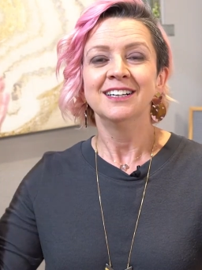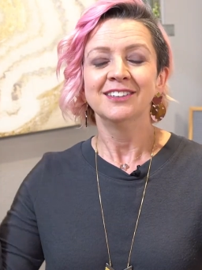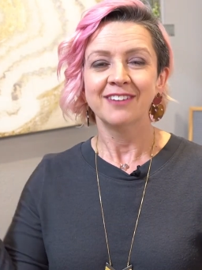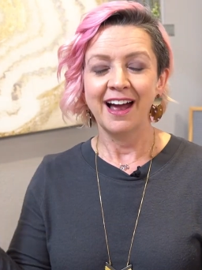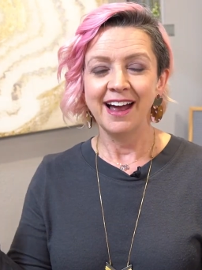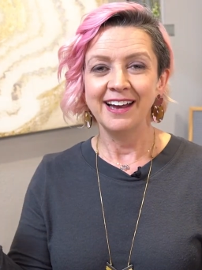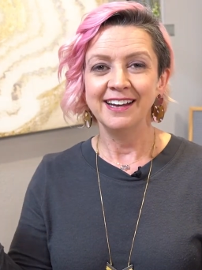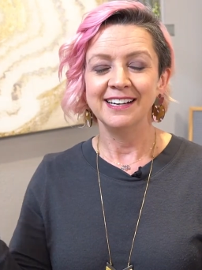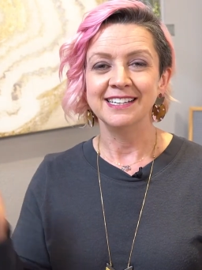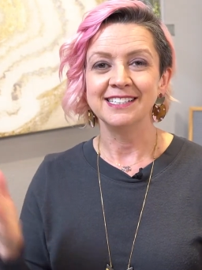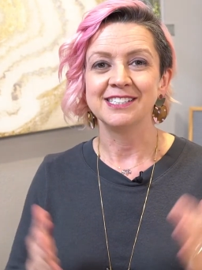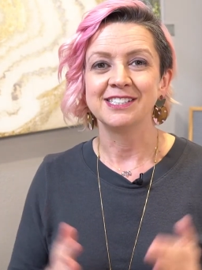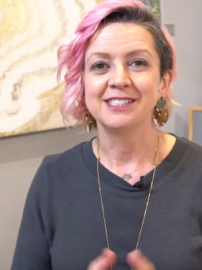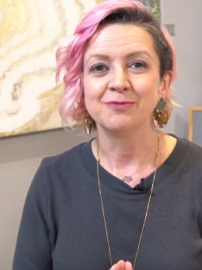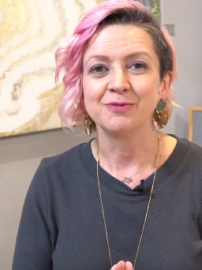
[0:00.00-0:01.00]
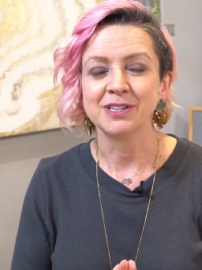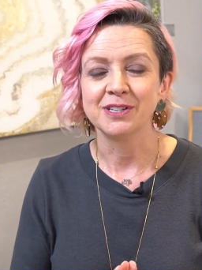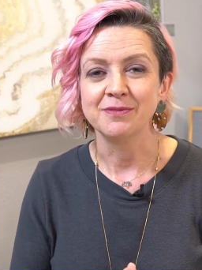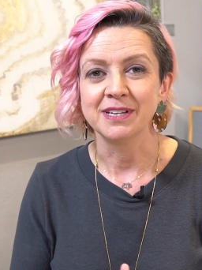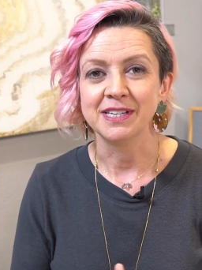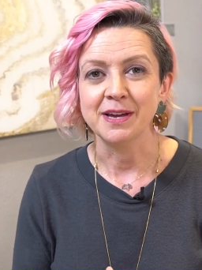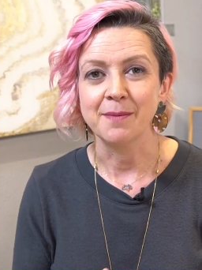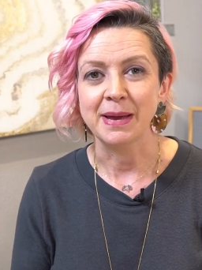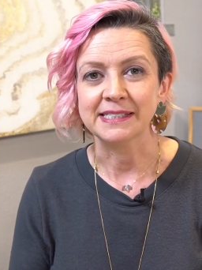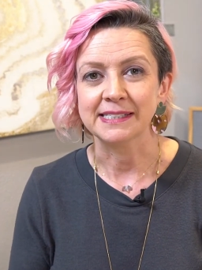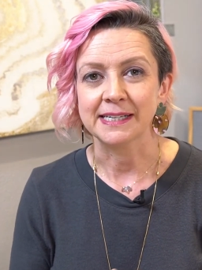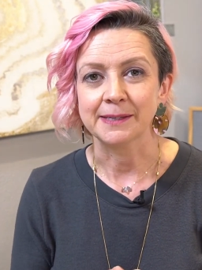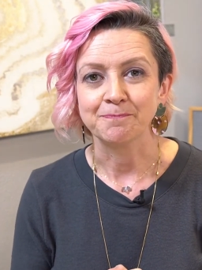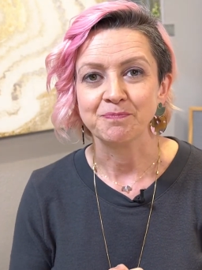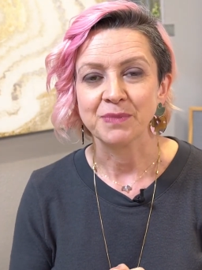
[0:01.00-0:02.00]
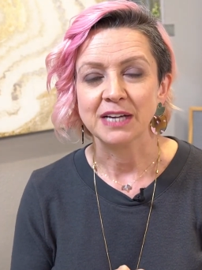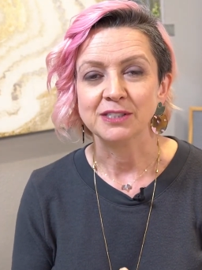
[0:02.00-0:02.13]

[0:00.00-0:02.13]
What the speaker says: right? It's really, really amazing.